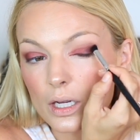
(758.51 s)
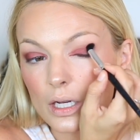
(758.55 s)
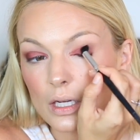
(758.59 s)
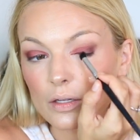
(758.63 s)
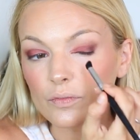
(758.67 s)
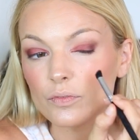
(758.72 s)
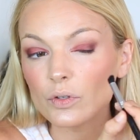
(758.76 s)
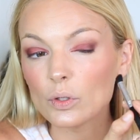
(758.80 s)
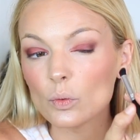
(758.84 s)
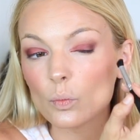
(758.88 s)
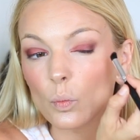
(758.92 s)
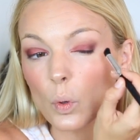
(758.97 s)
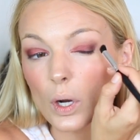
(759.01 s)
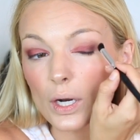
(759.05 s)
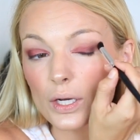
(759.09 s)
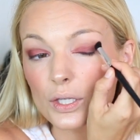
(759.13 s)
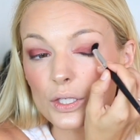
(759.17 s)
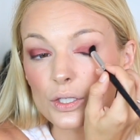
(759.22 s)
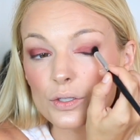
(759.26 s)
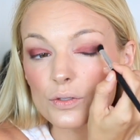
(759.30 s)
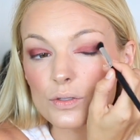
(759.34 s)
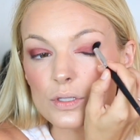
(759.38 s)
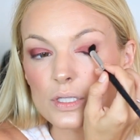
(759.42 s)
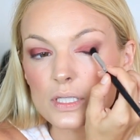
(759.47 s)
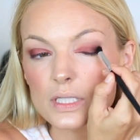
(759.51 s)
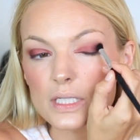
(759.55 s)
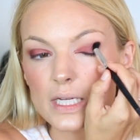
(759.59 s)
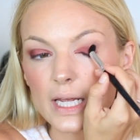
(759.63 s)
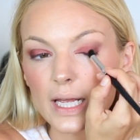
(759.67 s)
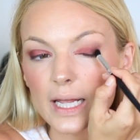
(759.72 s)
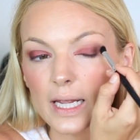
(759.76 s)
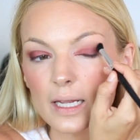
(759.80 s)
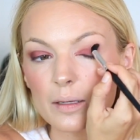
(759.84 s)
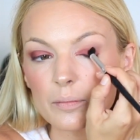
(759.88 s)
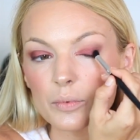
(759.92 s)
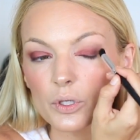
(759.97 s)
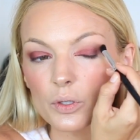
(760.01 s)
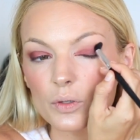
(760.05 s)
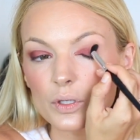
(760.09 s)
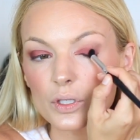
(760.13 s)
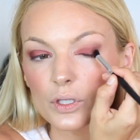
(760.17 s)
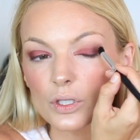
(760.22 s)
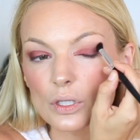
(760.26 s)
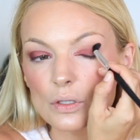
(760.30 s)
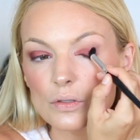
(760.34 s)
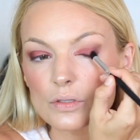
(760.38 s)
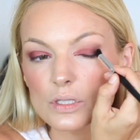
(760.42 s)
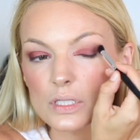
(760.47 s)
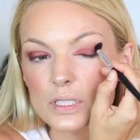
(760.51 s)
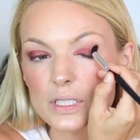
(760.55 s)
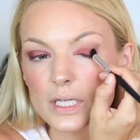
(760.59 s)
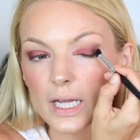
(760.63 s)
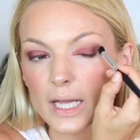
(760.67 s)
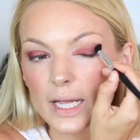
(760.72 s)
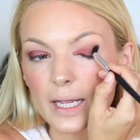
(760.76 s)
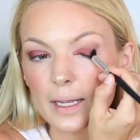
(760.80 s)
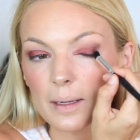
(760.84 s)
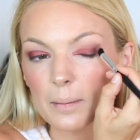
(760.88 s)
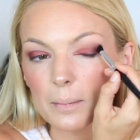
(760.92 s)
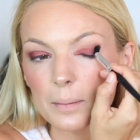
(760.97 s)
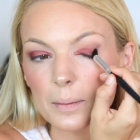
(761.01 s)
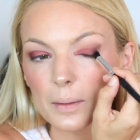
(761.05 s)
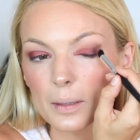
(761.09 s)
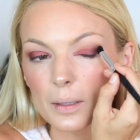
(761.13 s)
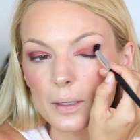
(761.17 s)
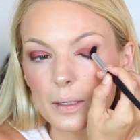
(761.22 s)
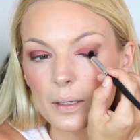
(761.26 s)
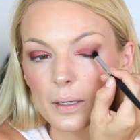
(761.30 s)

And if you want to use tape, you can use tape,